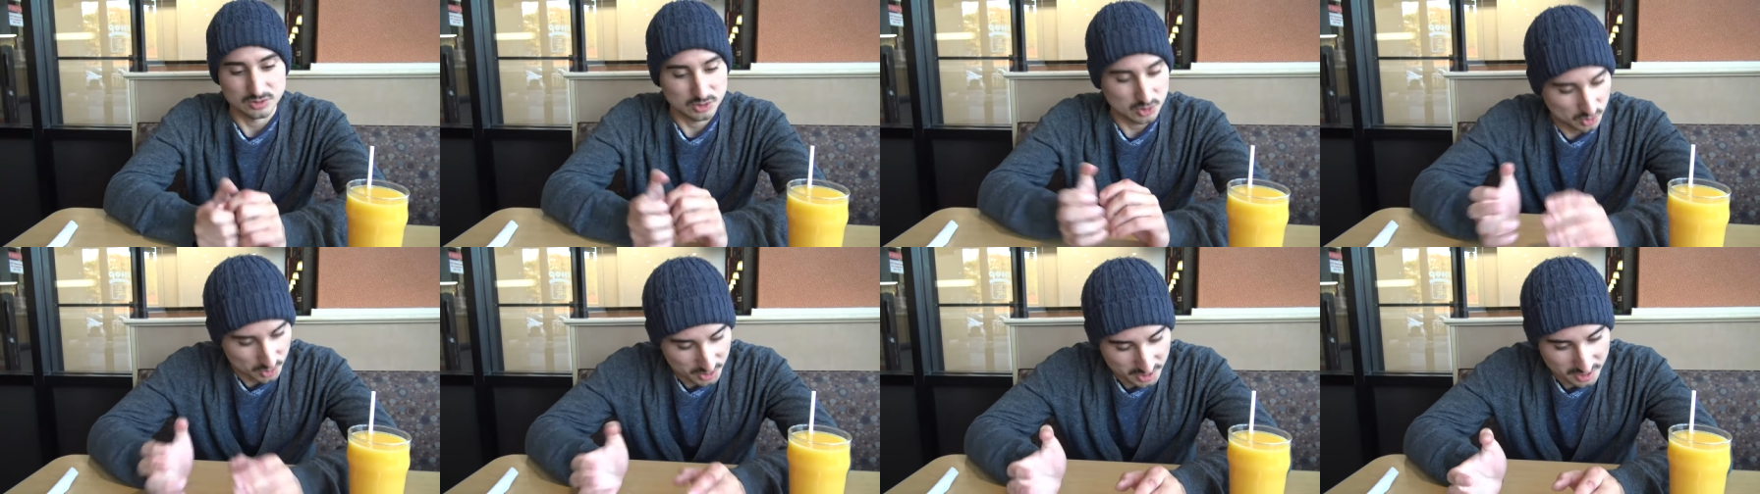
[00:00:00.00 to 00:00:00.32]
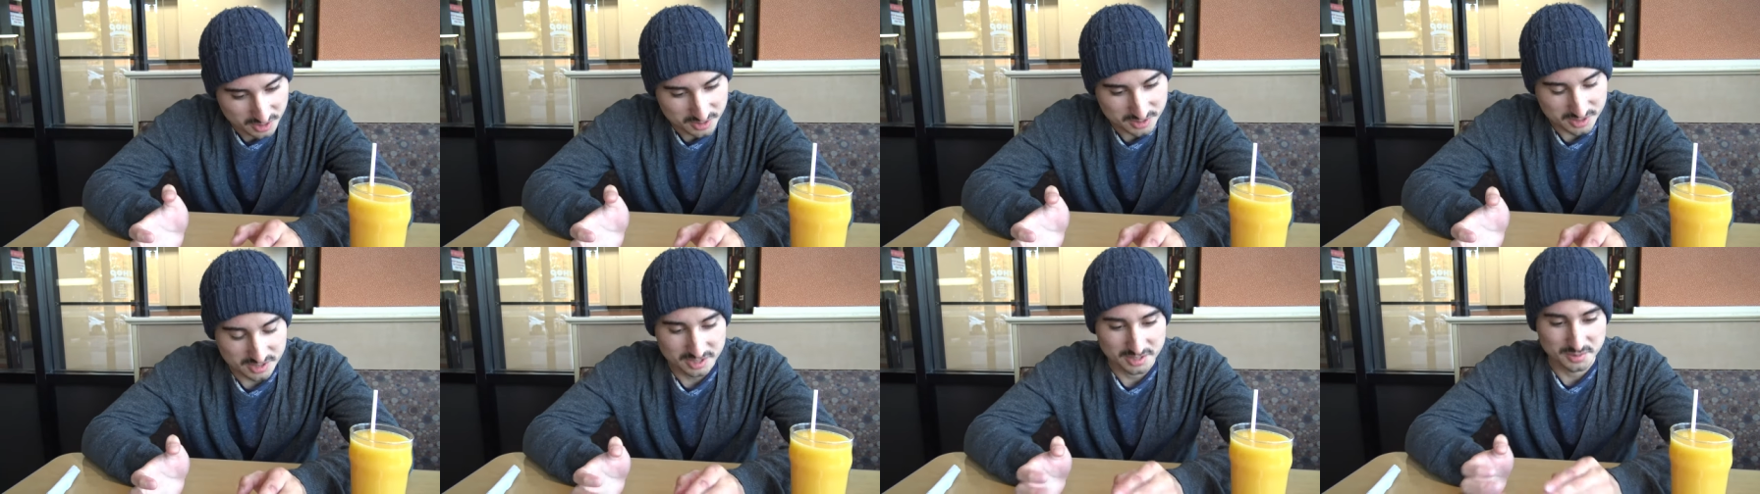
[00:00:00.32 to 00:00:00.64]
Two
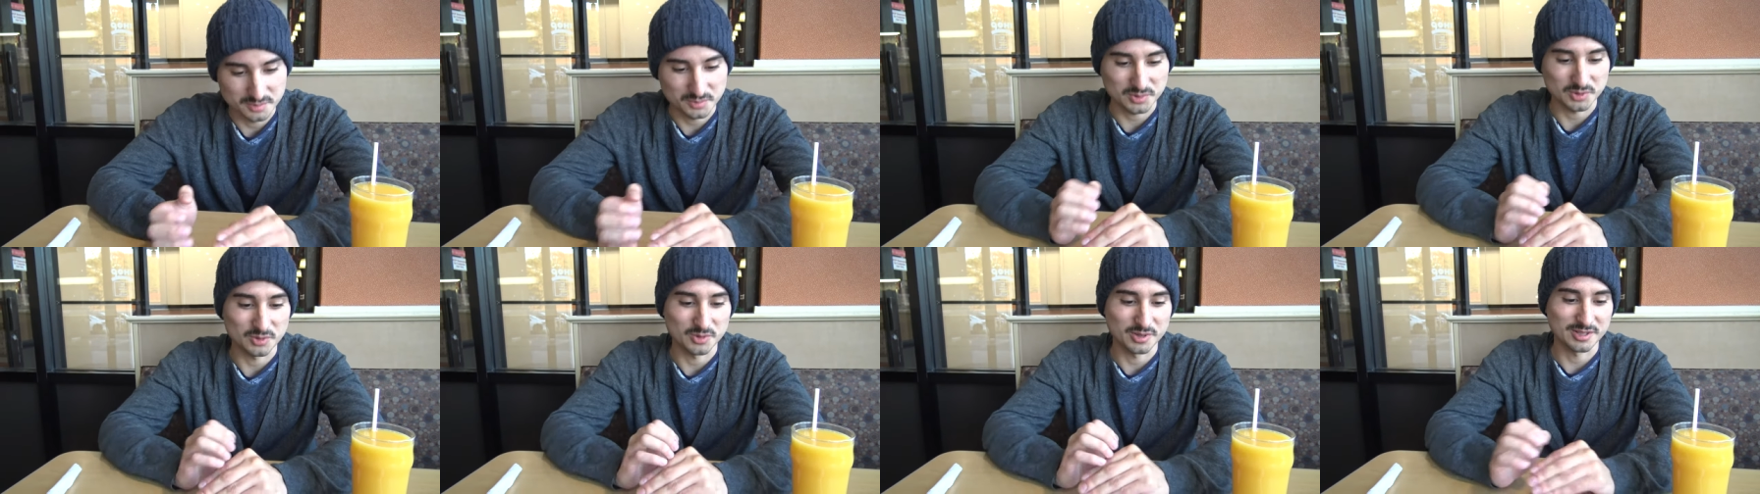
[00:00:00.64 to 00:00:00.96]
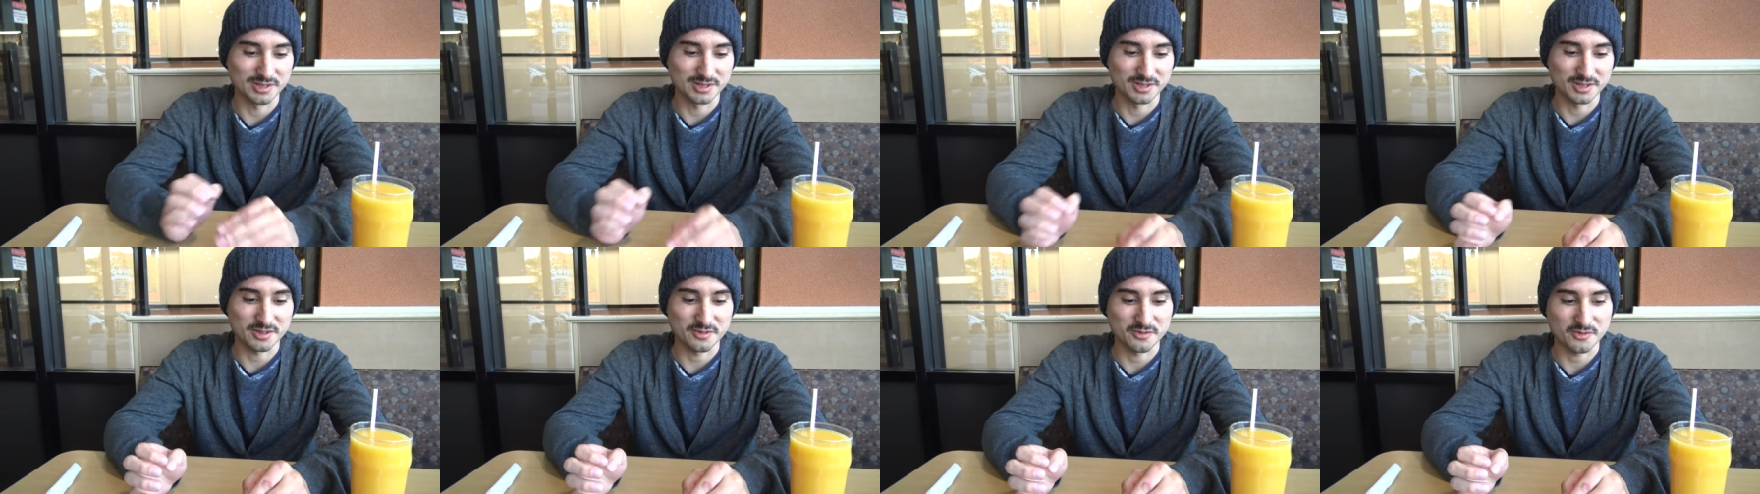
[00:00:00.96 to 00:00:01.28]
years unemployed,
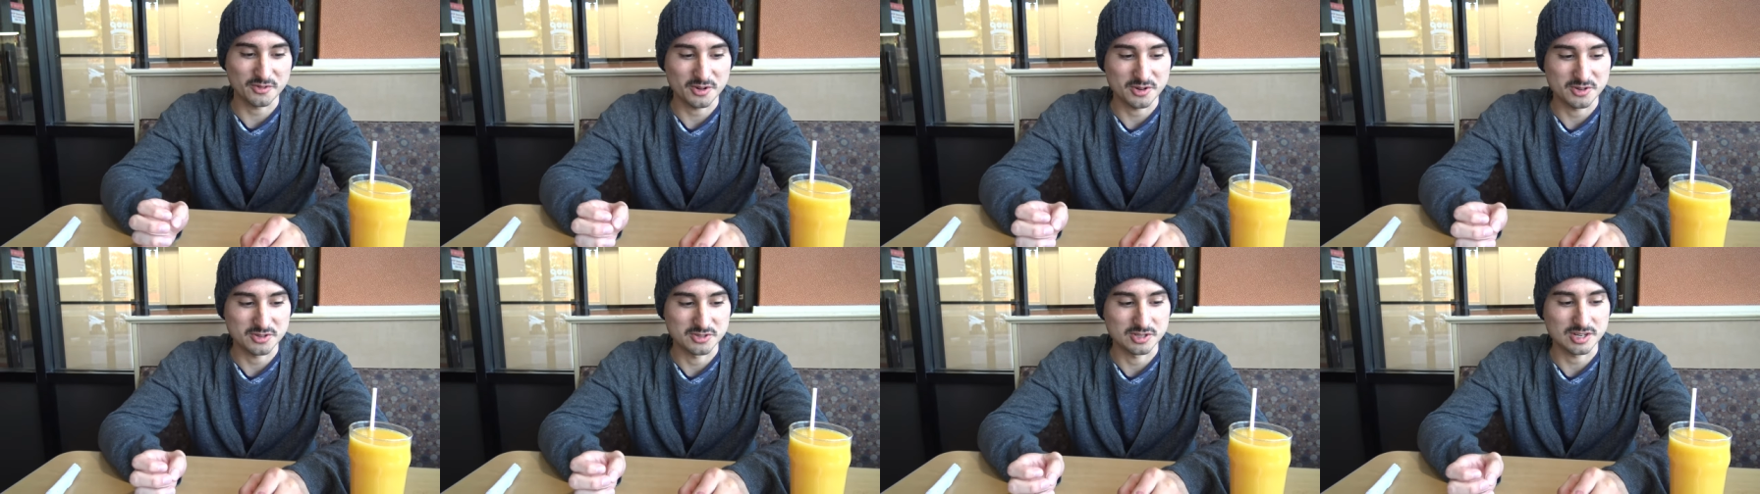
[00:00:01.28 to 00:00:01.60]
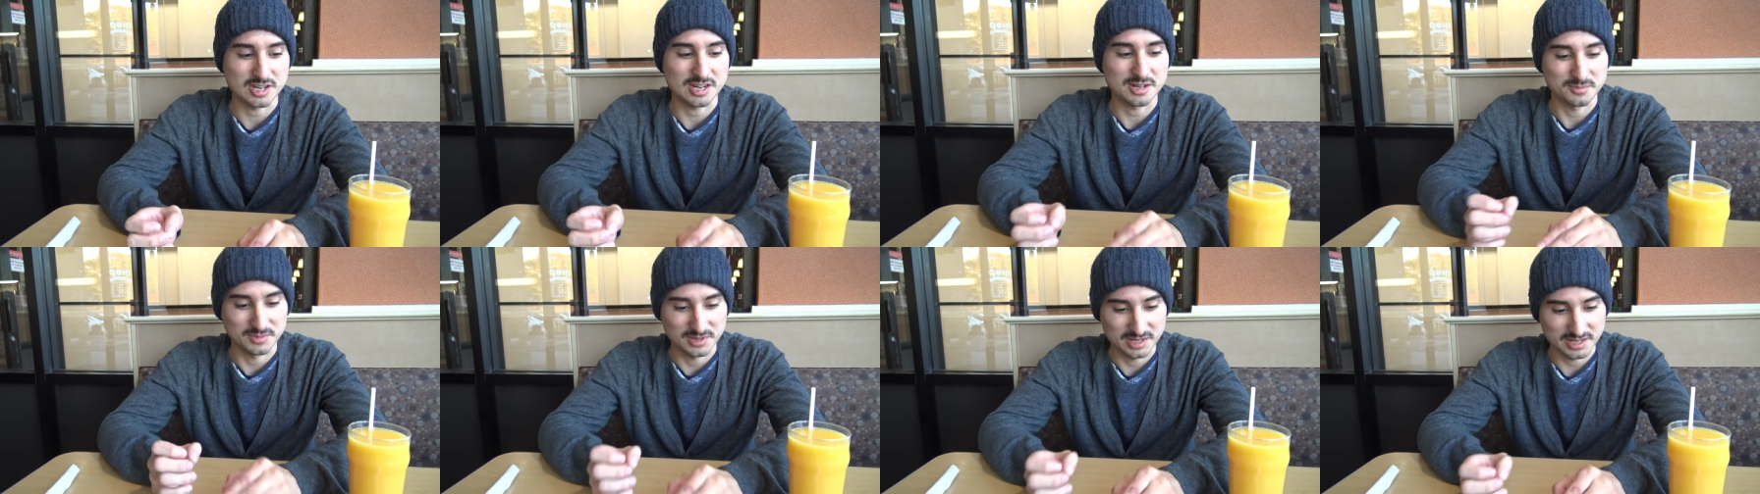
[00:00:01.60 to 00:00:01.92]
looking for a
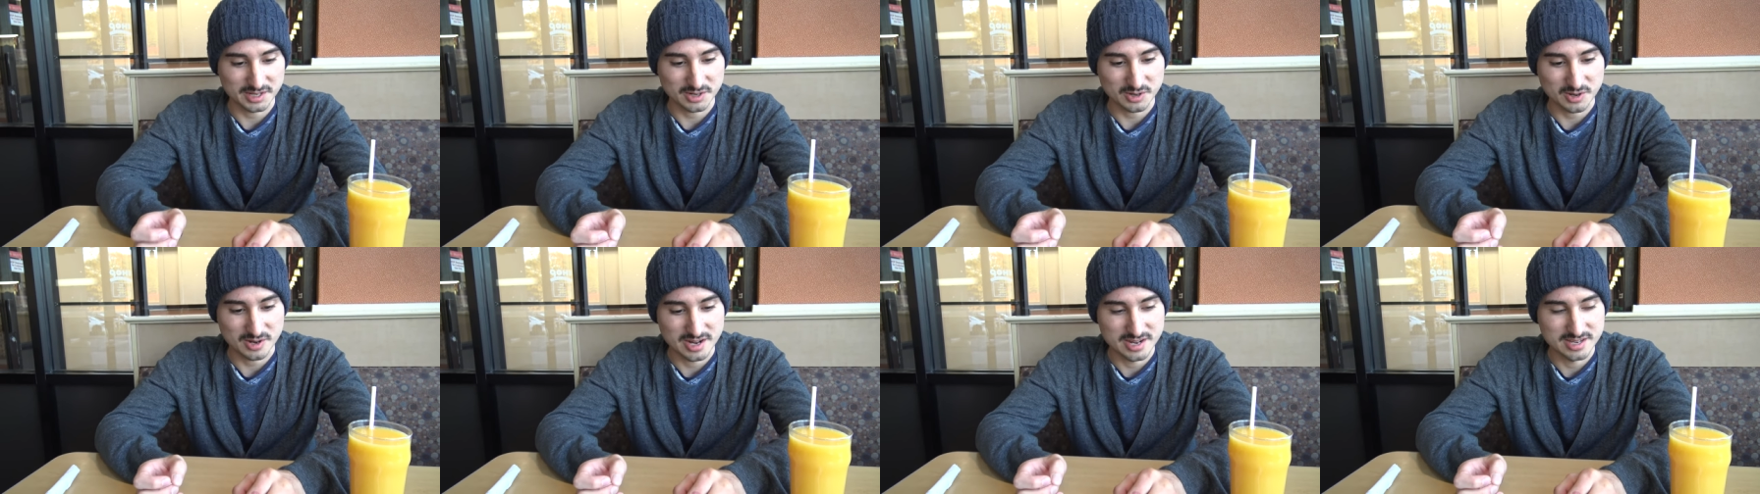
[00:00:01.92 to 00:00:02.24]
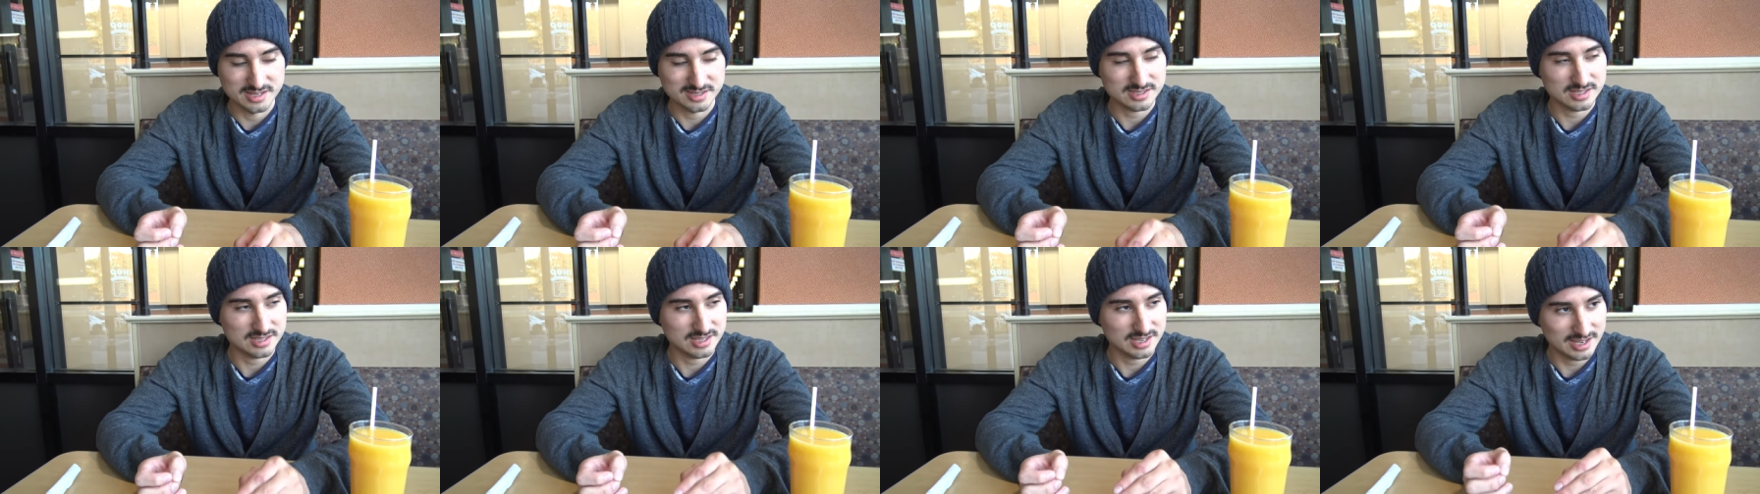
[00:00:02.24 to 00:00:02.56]
job like
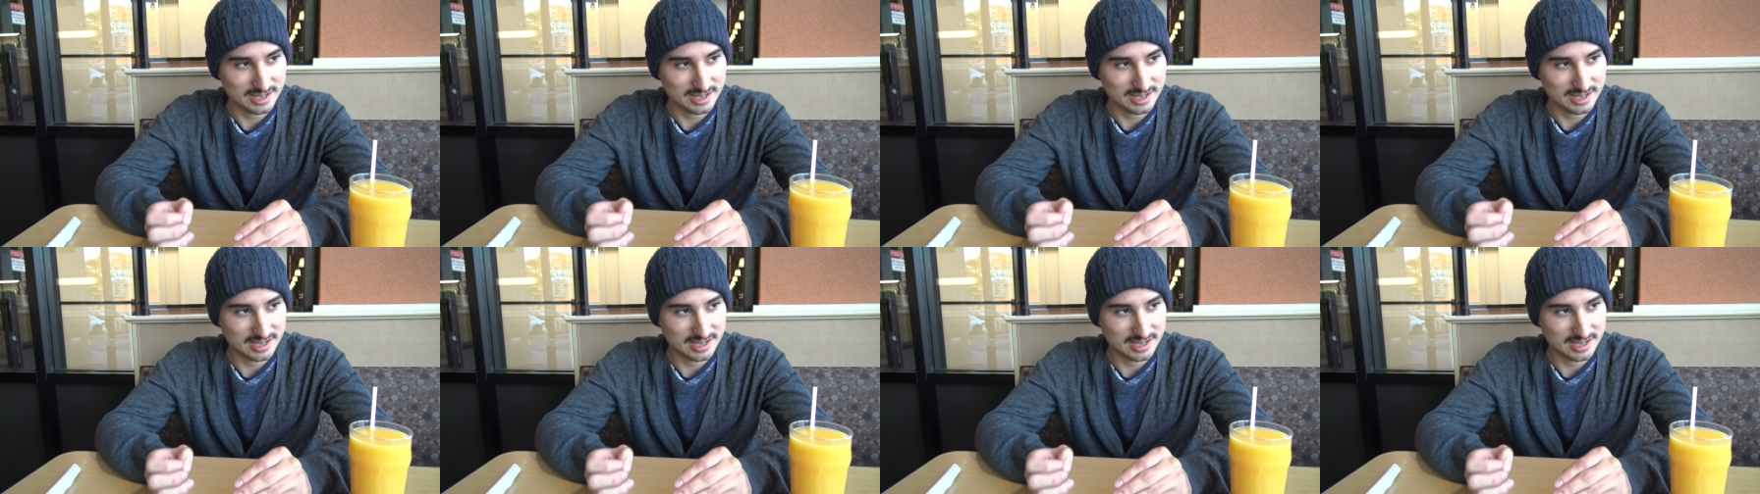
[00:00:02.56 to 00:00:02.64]
crazy,